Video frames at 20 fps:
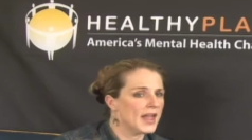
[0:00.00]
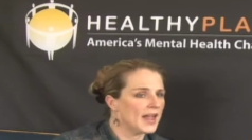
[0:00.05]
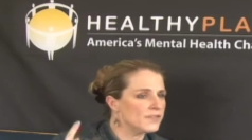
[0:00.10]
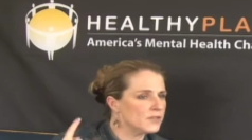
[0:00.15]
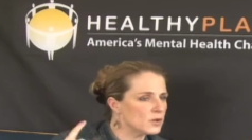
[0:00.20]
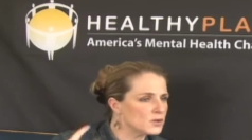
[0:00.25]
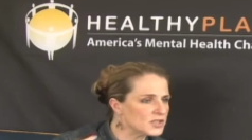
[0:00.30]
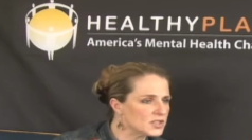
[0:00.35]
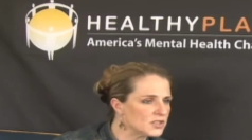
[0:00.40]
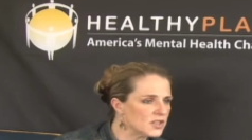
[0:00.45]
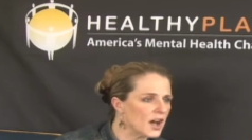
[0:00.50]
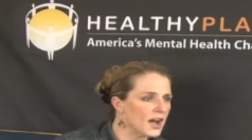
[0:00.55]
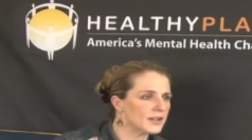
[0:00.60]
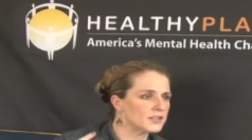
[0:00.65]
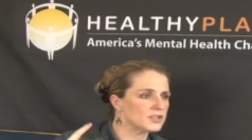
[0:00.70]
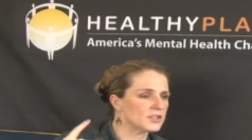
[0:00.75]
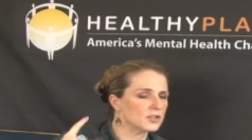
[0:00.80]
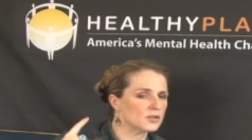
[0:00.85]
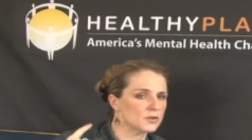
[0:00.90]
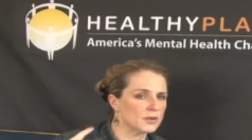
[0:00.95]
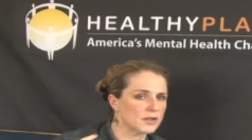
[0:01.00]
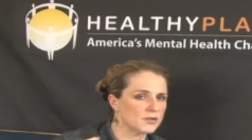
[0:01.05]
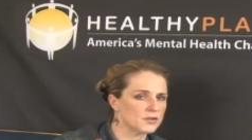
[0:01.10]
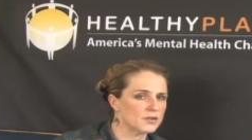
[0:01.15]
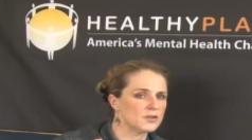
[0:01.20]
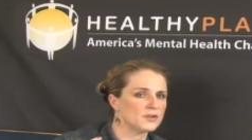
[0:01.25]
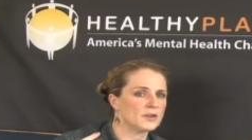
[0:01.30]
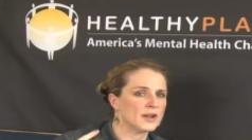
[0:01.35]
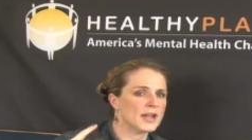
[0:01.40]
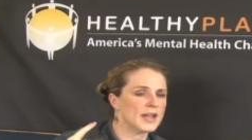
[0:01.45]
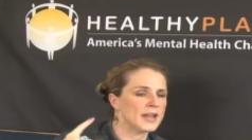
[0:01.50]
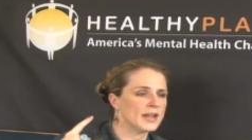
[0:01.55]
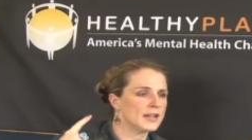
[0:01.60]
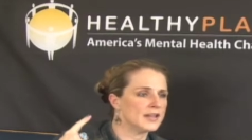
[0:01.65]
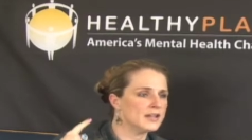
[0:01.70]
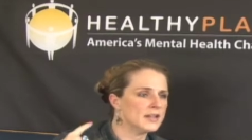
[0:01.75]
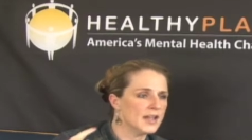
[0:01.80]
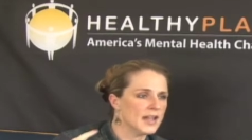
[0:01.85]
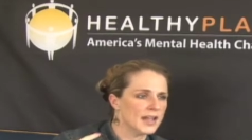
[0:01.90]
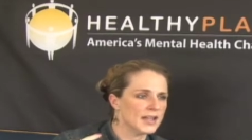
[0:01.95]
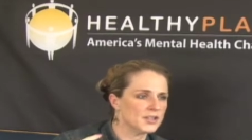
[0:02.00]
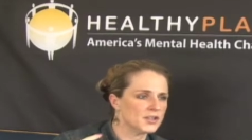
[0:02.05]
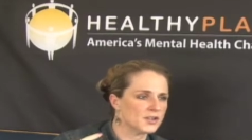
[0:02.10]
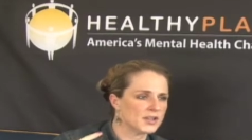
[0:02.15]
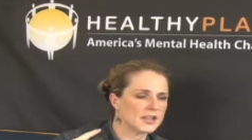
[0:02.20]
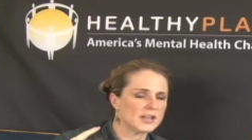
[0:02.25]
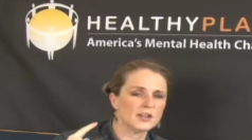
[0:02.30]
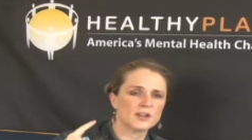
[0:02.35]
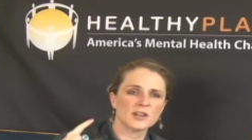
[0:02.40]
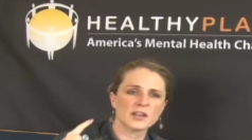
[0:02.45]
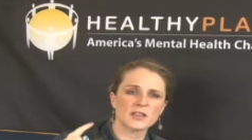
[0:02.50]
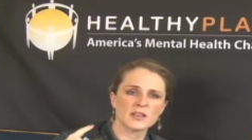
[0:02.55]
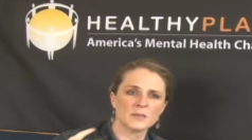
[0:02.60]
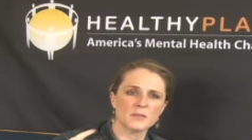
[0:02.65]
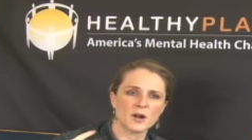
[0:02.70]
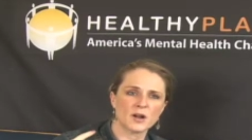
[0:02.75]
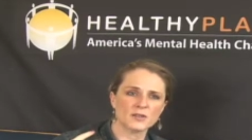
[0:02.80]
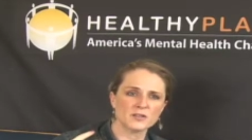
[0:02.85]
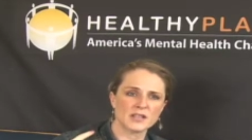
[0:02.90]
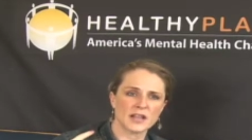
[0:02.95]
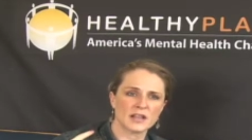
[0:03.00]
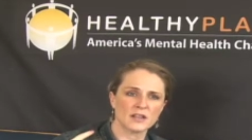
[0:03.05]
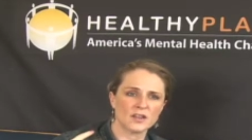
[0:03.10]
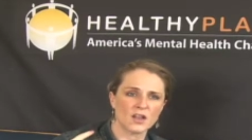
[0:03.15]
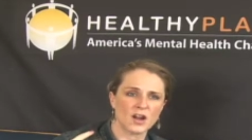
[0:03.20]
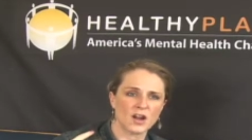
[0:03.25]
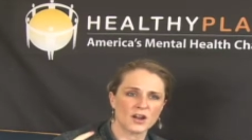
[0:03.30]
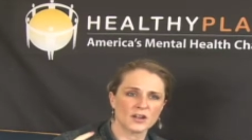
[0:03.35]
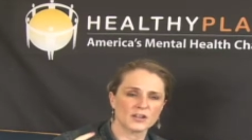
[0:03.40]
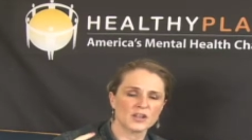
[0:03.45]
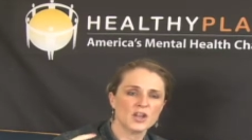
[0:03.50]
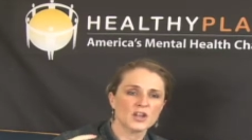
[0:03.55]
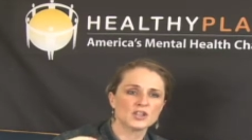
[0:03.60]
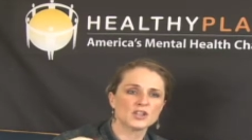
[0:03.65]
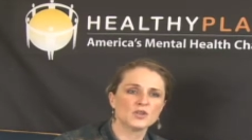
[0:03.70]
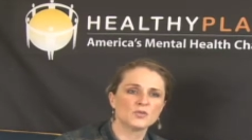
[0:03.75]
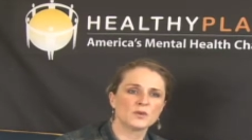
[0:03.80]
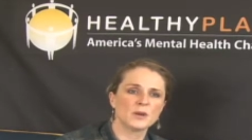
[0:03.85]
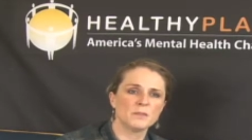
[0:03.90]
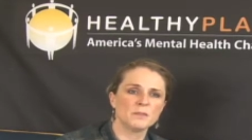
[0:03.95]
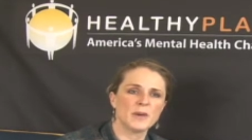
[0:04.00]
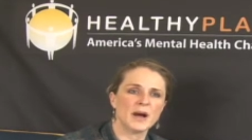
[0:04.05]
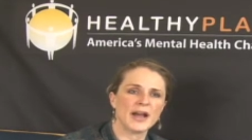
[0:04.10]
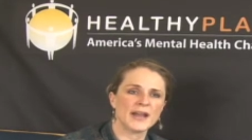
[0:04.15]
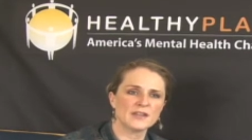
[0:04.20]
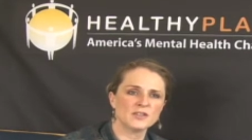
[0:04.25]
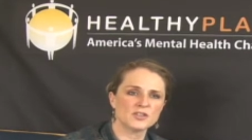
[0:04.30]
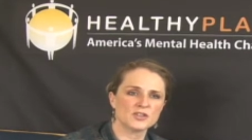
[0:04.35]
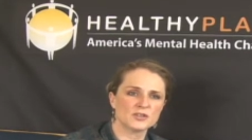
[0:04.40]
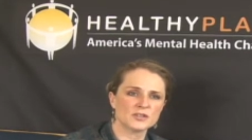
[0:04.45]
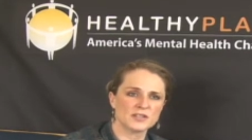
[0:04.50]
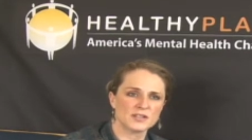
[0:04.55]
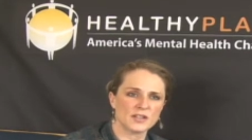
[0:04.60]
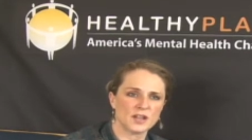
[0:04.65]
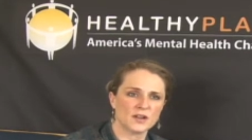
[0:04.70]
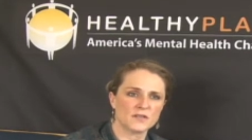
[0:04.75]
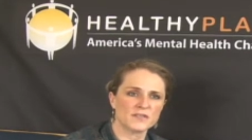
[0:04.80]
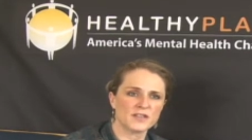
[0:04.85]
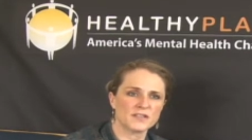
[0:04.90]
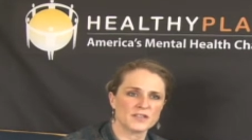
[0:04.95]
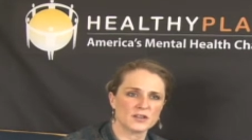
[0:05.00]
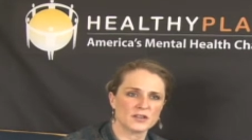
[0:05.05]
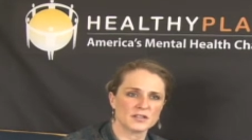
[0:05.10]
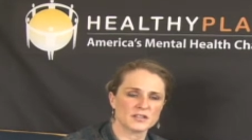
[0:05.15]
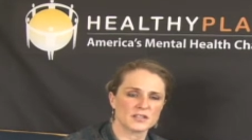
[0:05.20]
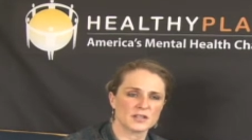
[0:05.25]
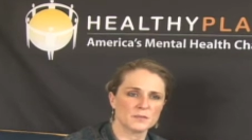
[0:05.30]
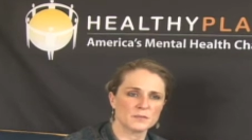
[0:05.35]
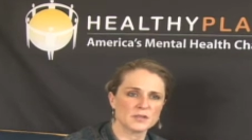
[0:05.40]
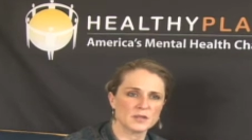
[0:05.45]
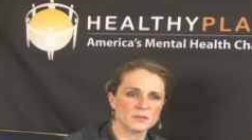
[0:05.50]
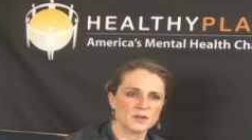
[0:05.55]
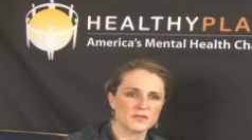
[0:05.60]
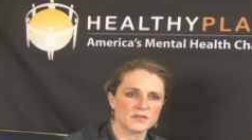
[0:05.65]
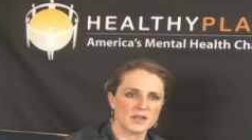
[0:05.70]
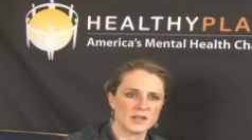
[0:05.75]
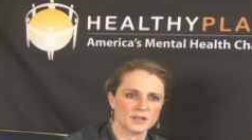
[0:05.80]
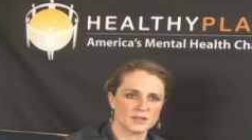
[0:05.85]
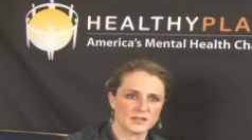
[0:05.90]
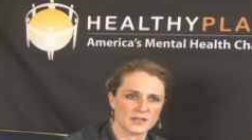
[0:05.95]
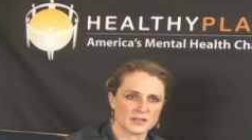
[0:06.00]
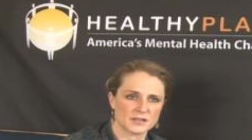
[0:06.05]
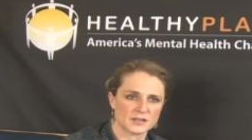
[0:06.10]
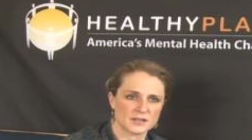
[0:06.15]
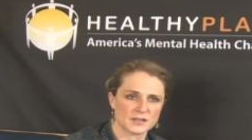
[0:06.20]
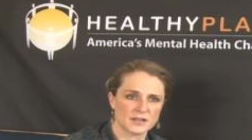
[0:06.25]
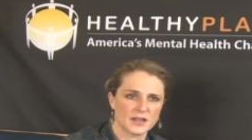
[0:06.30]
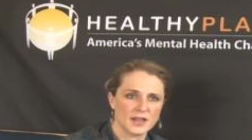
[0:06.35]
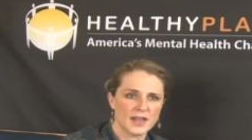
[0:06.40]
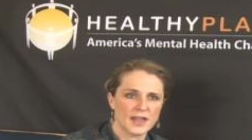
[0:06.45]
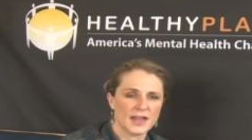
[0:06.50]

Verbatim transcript: and those thoughts are going through your head, and you're hearing them all day long, you remind yourself that they're a symptom of an illness.